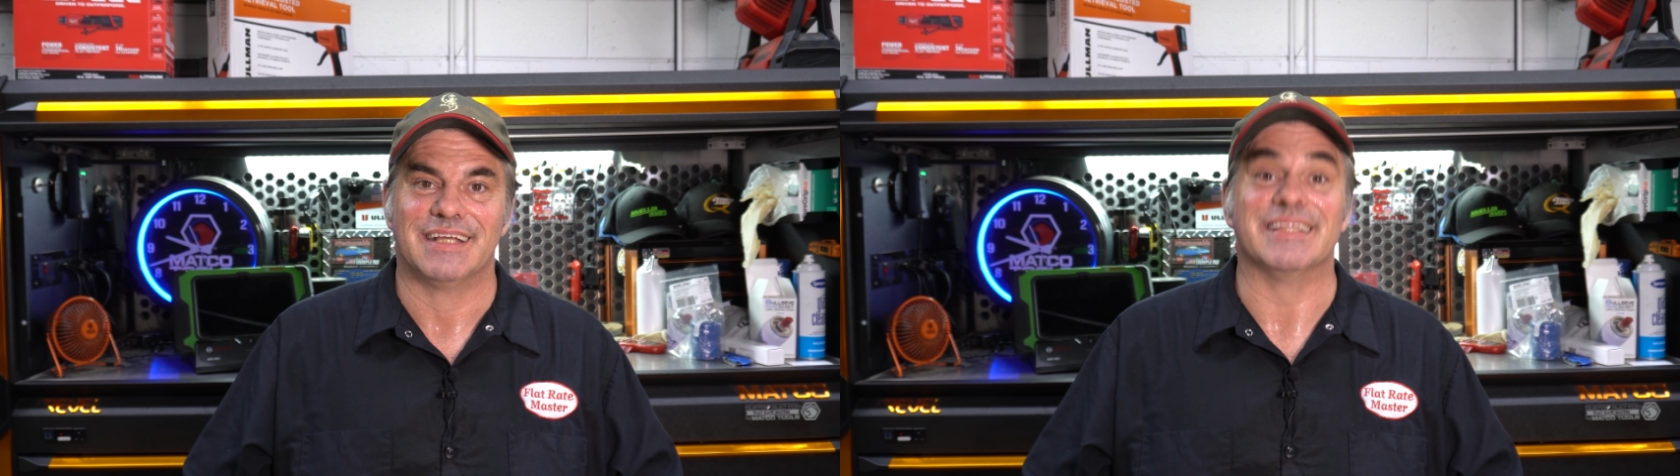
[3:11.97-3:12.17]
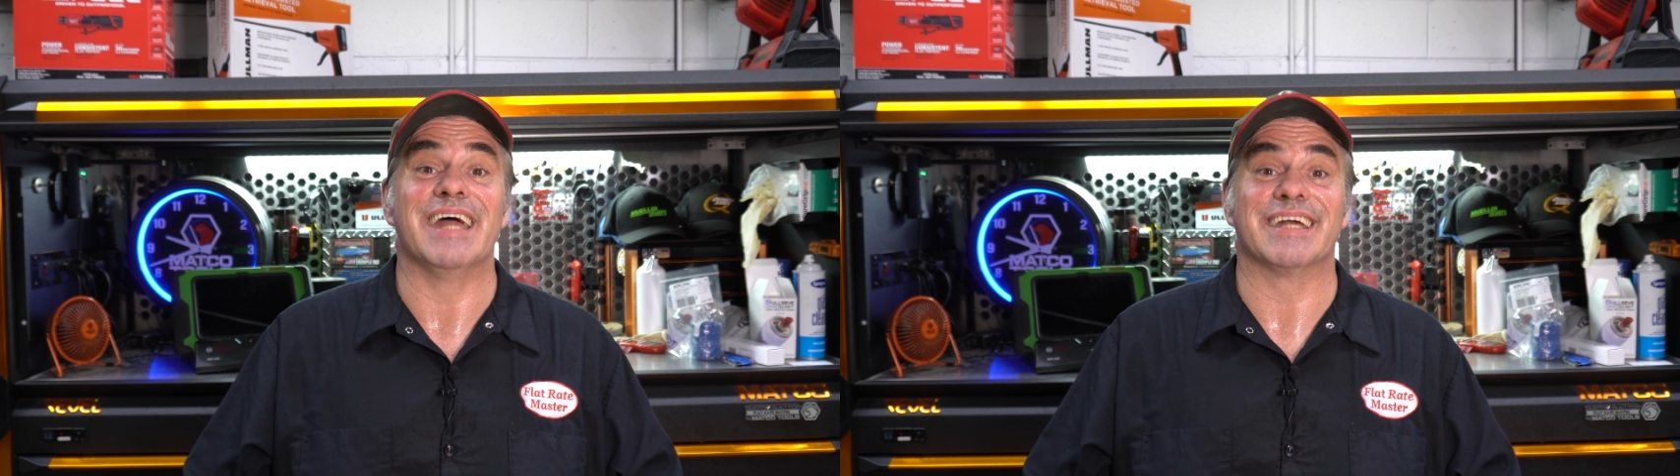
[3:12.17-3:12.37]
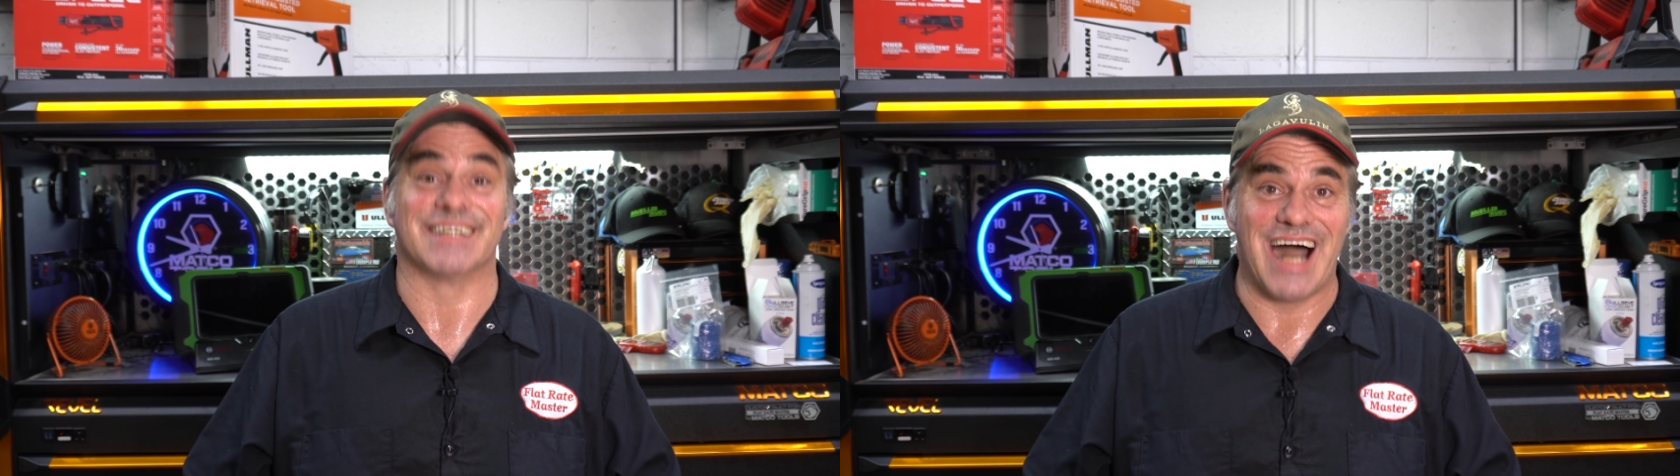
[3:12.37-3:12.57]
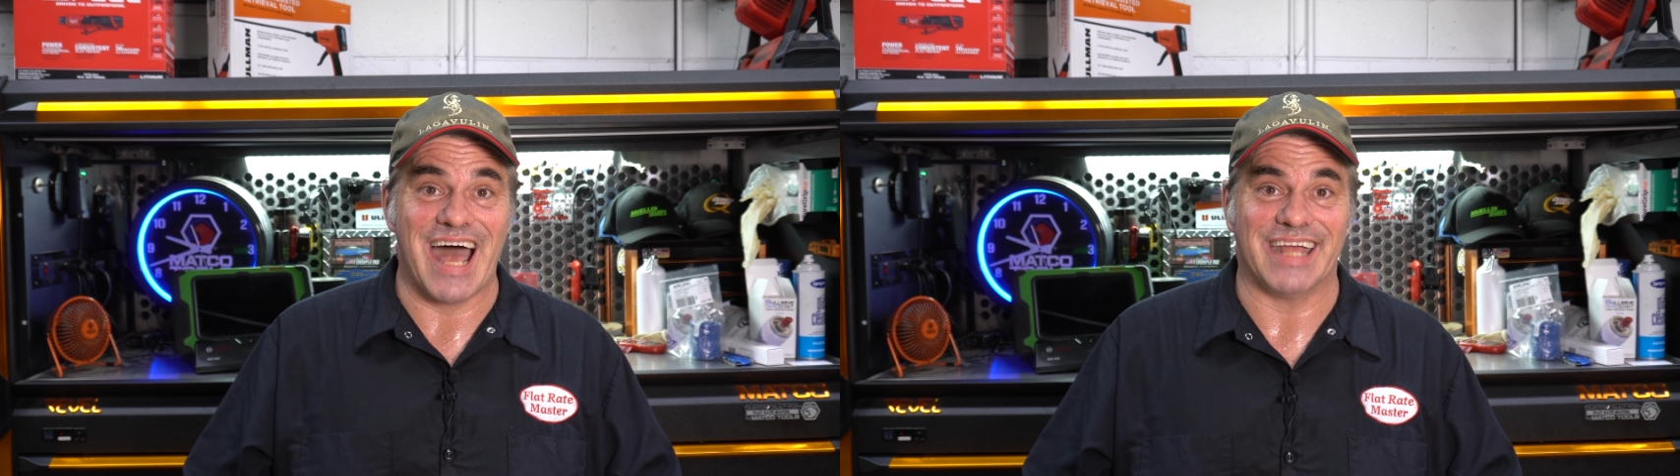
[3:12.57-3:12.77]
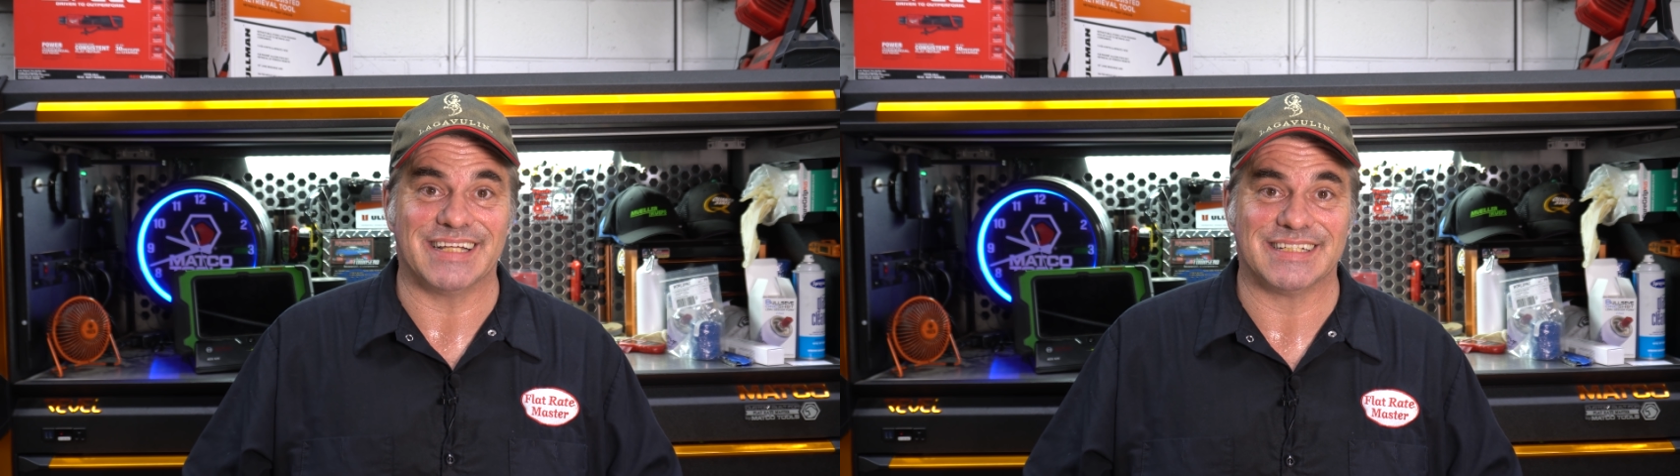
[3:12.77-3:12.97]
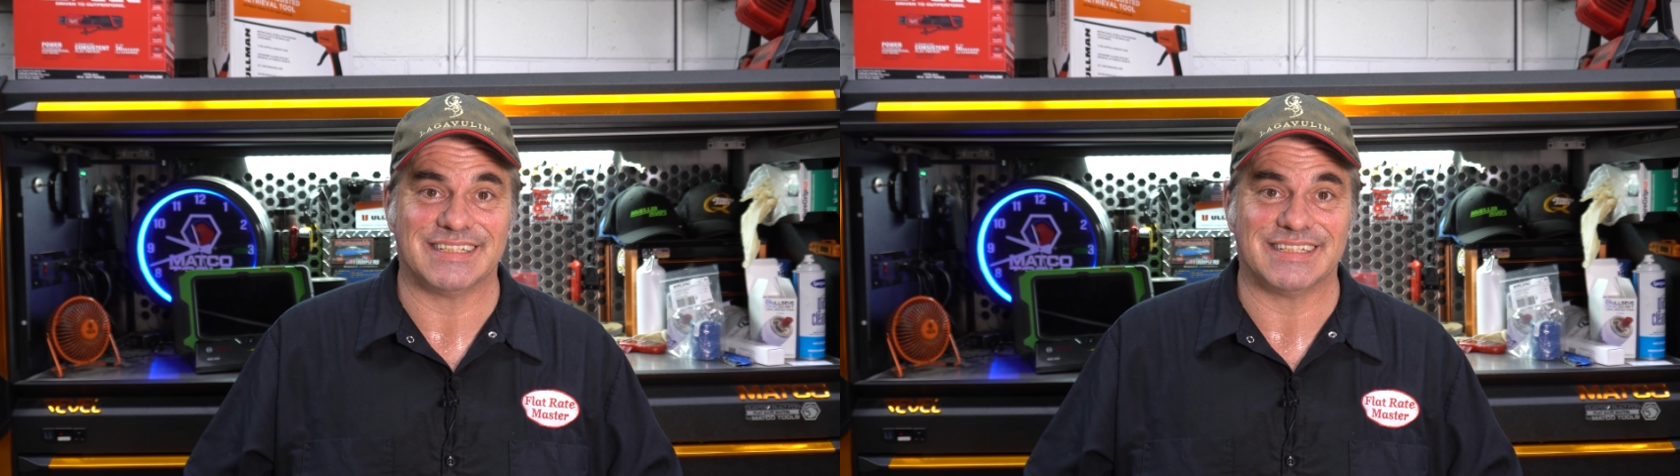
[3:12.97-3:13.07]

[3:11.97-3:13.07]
they declined